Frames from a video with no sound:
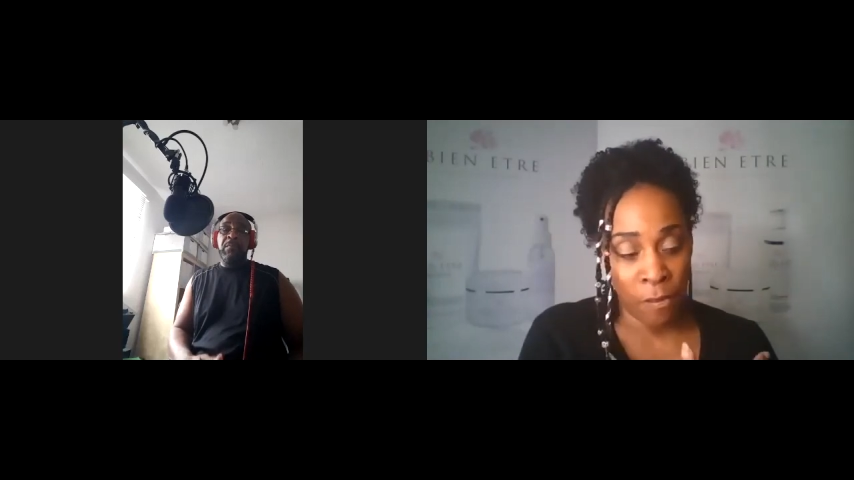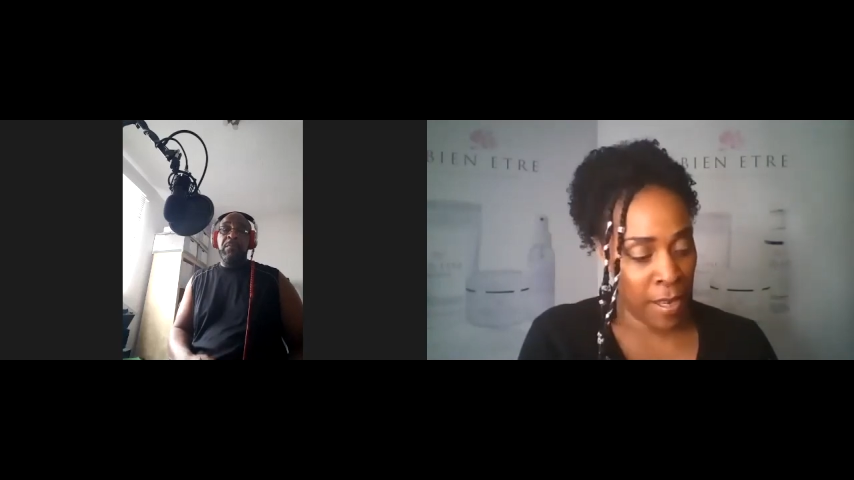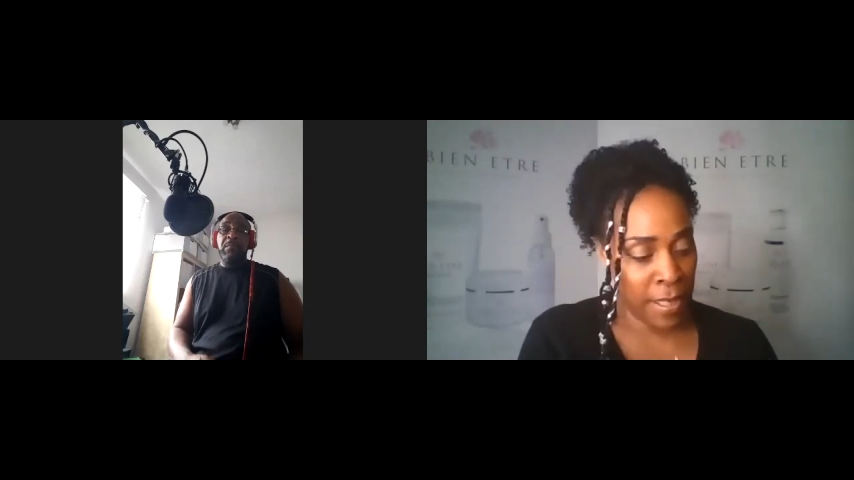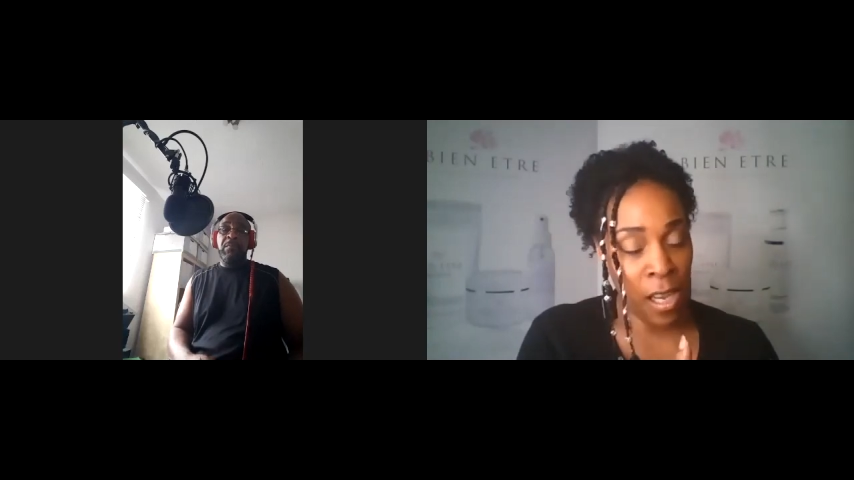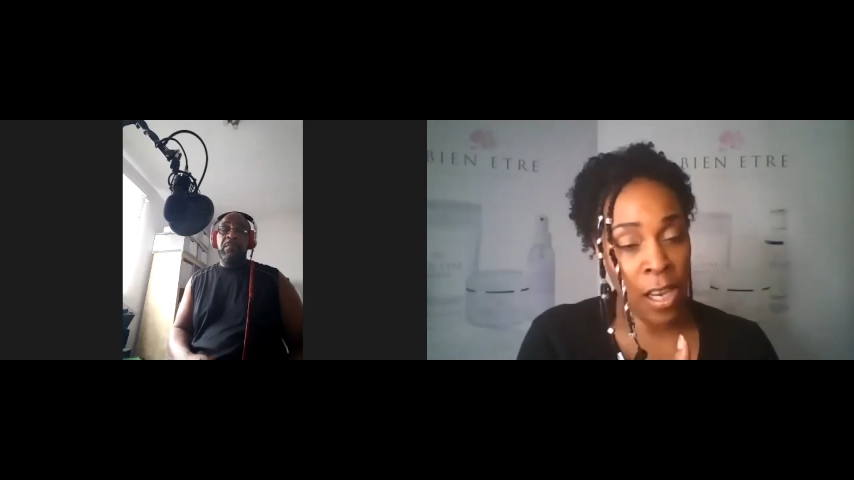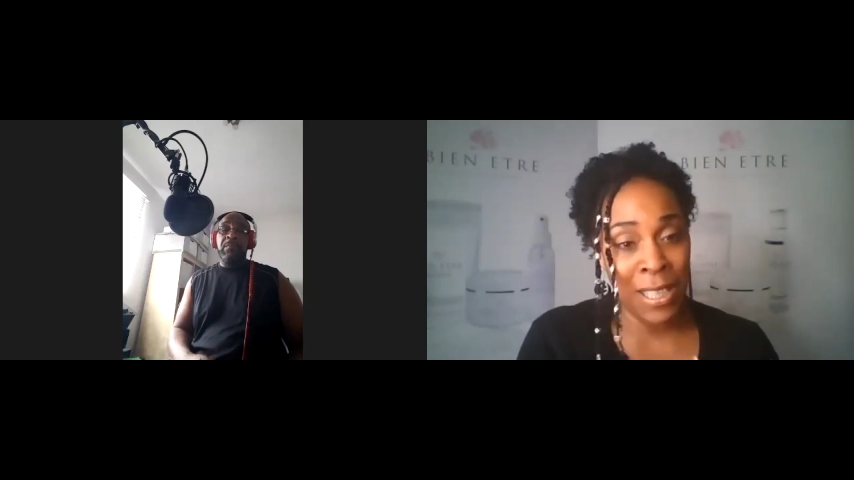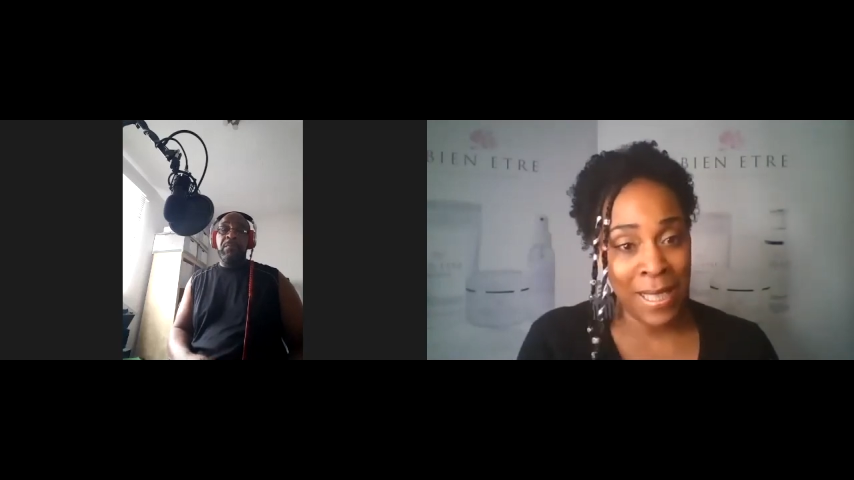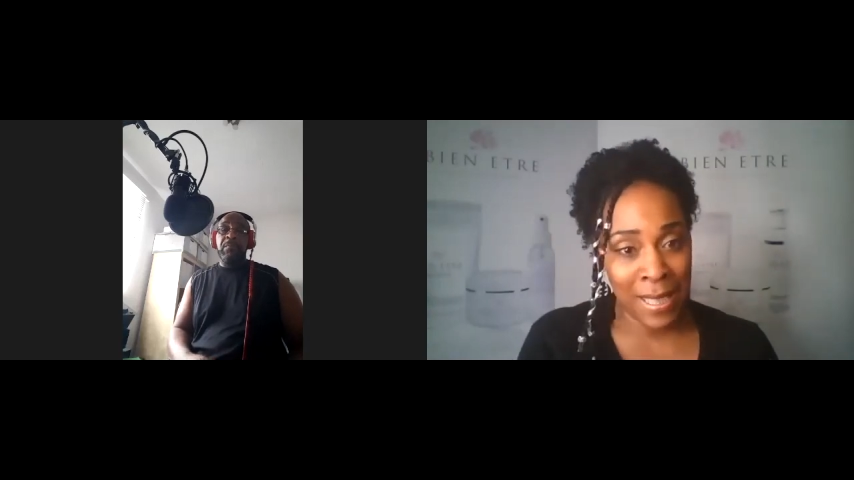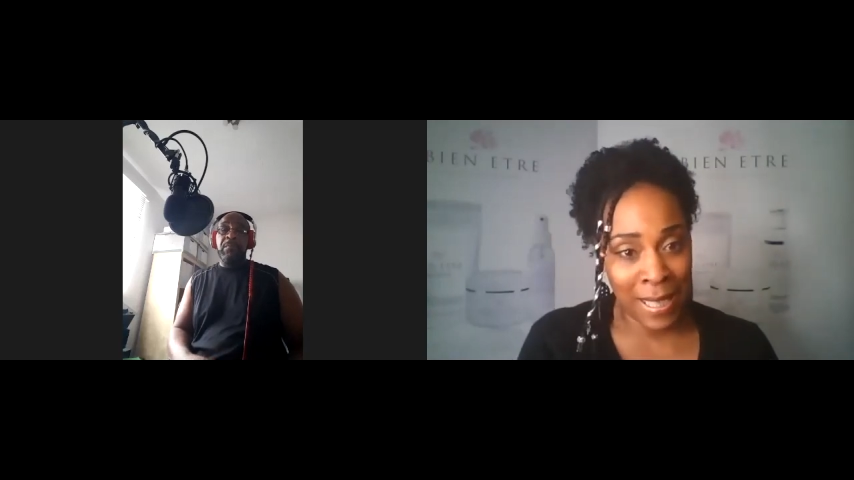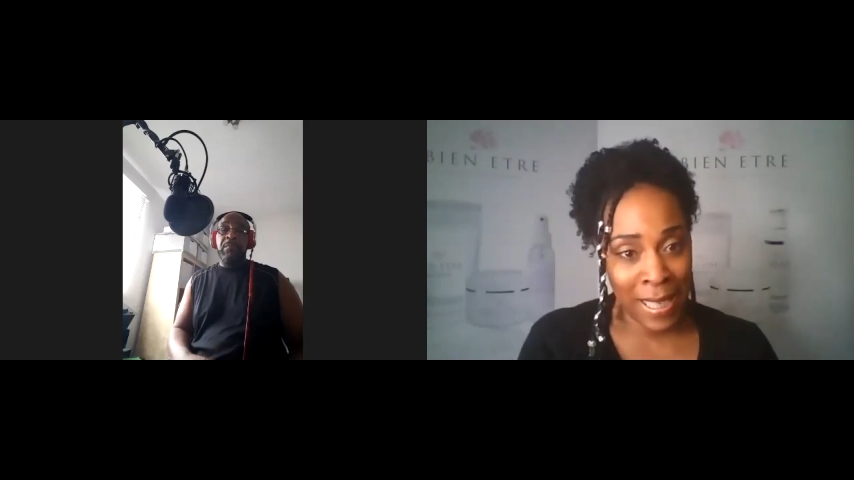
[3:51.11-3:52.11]
find it hard
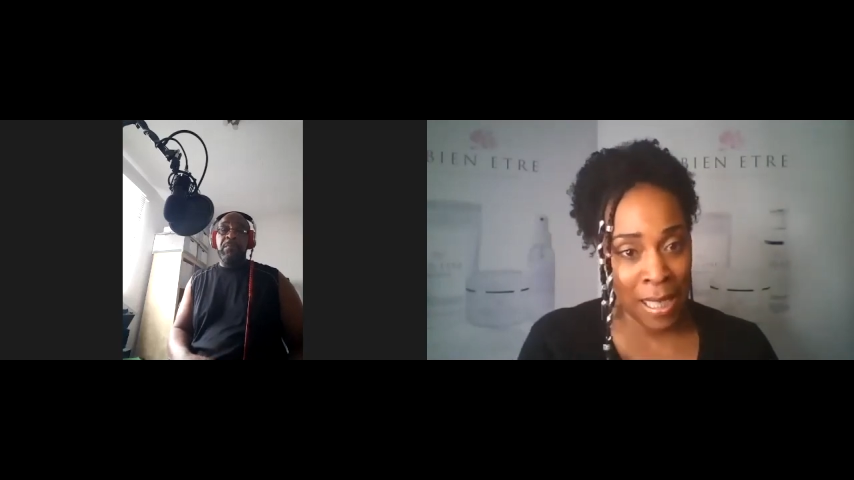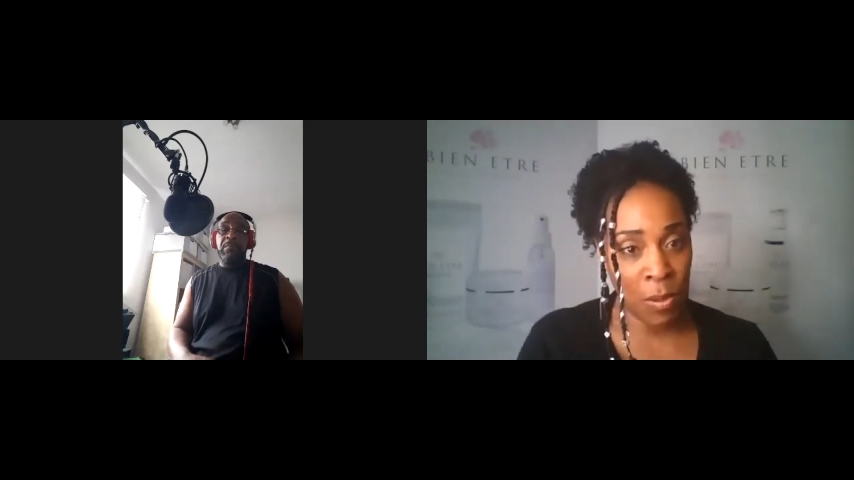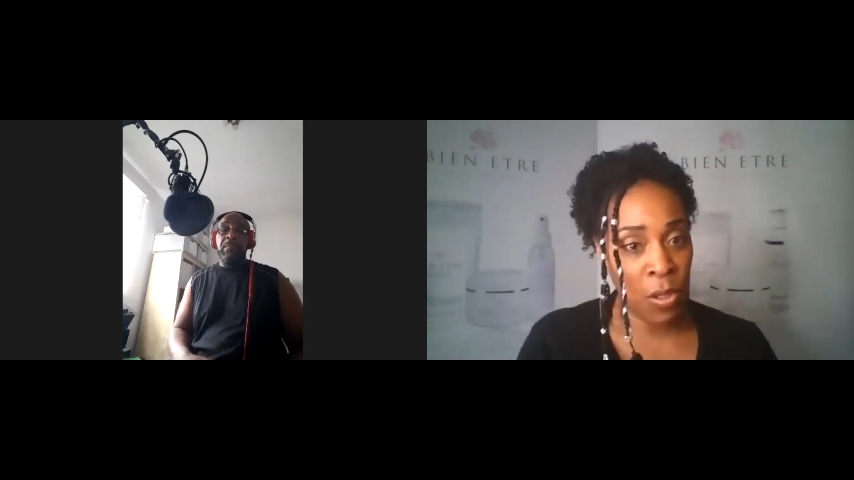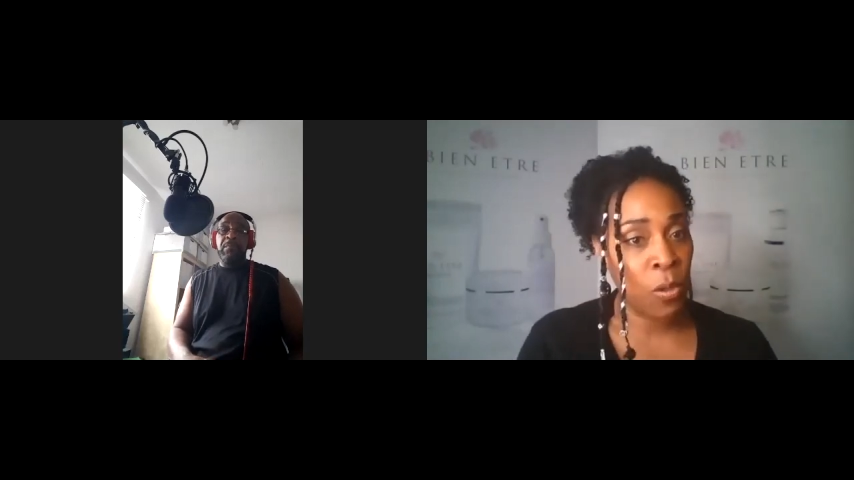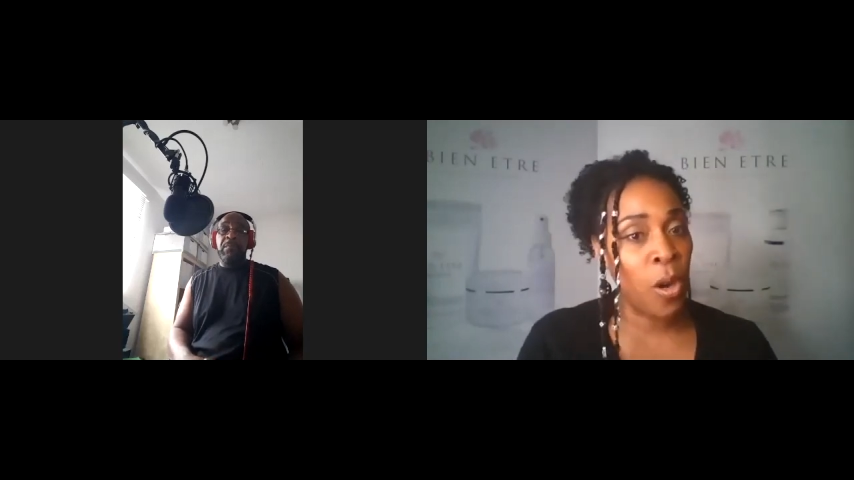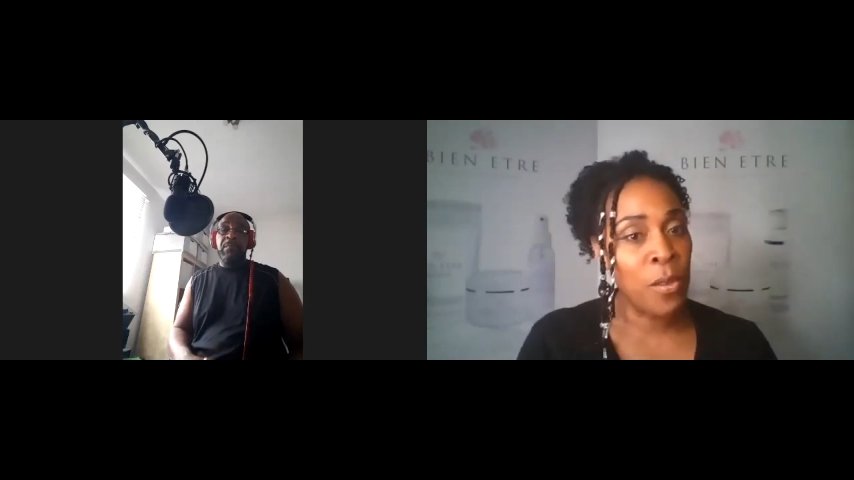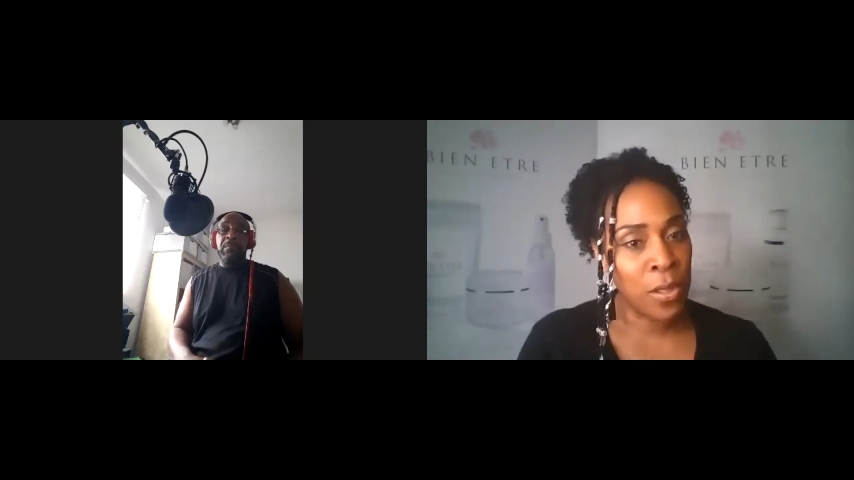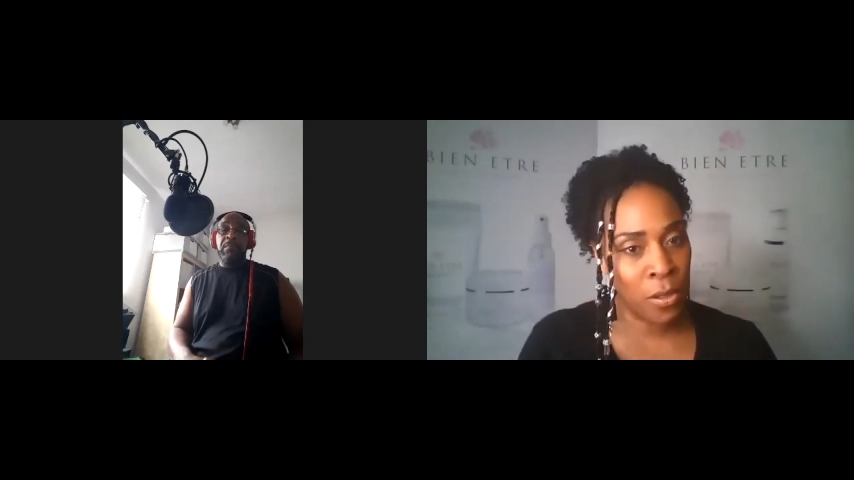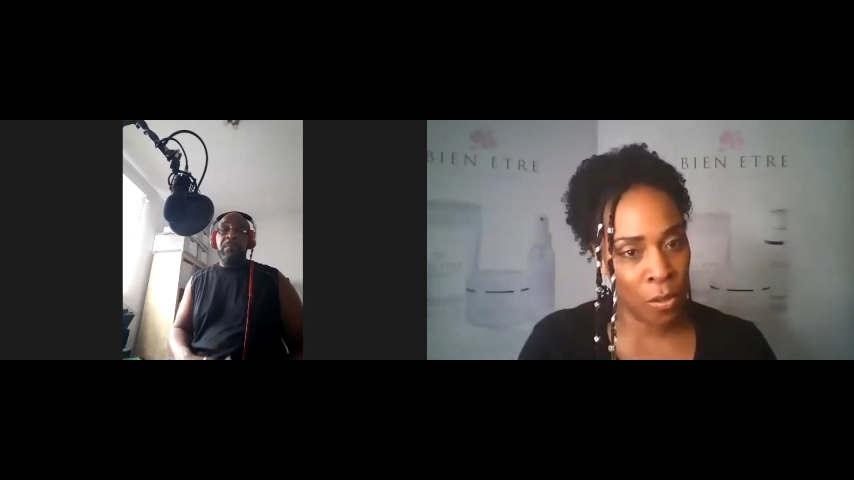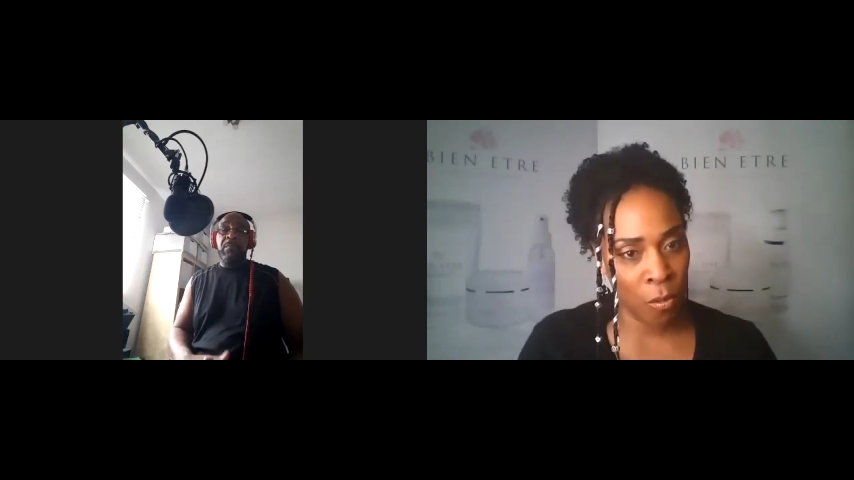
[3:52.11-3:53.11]
to sleep, to
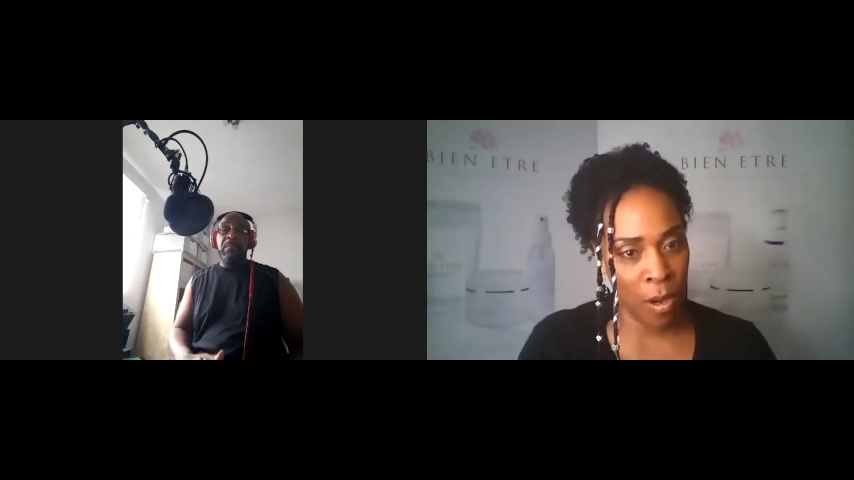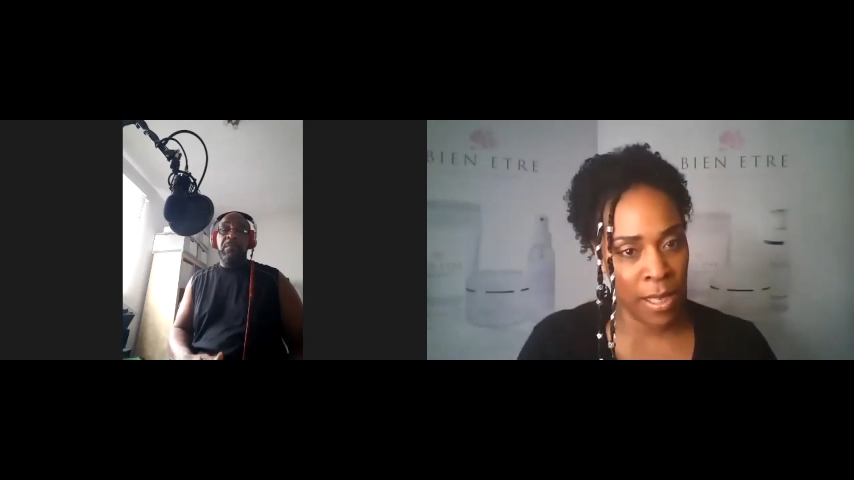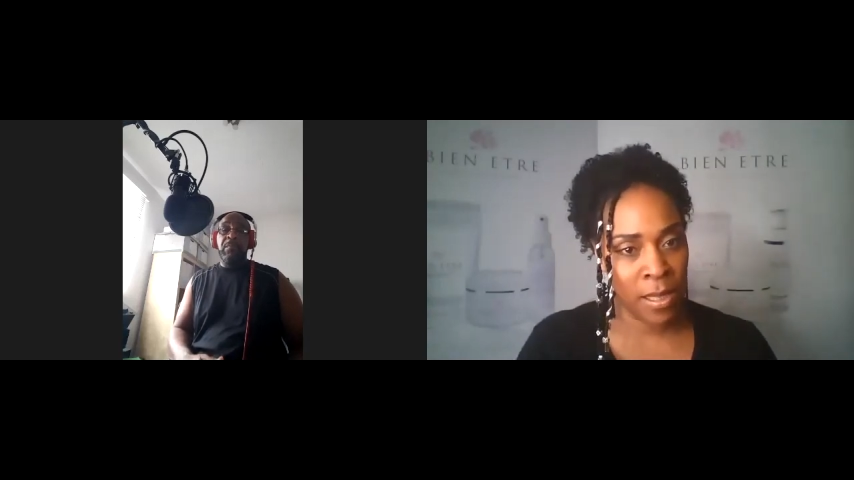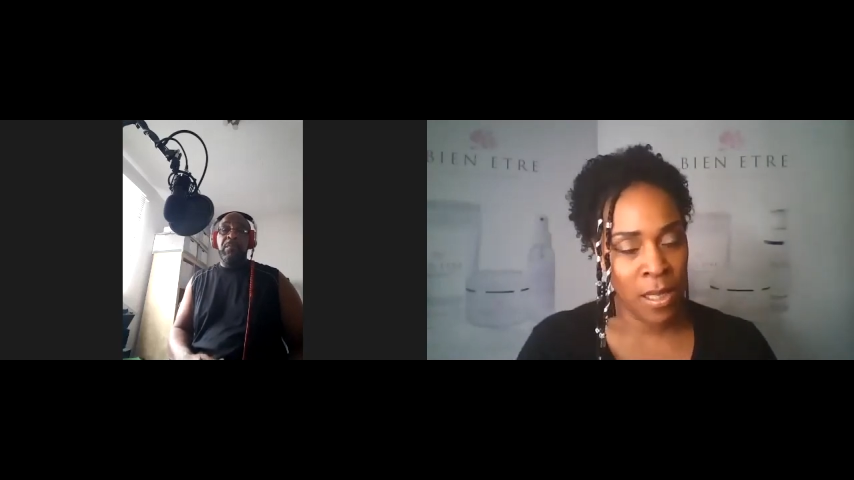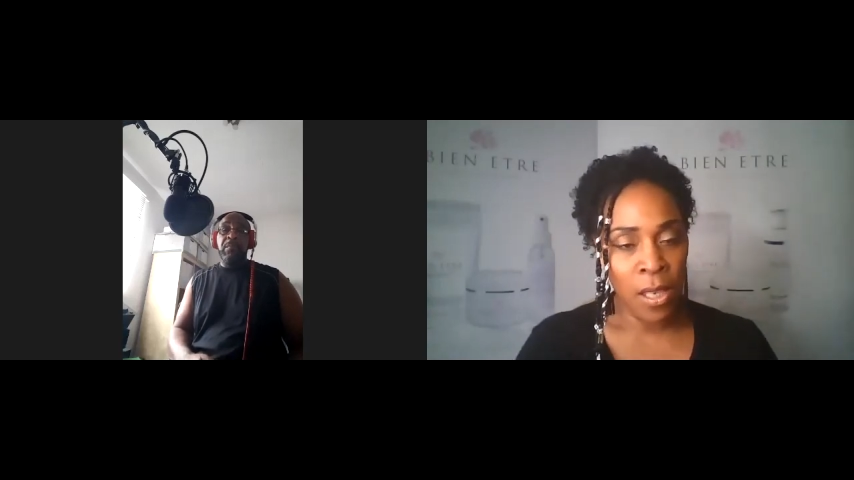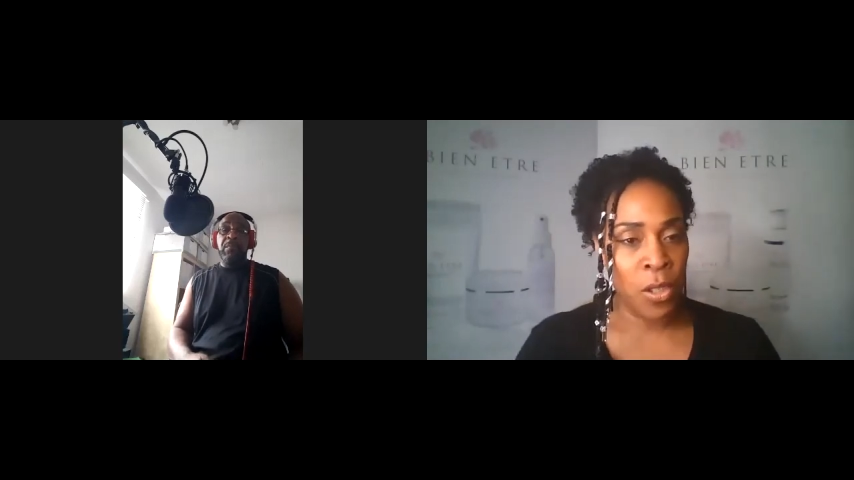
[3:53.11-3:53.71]
concentrate,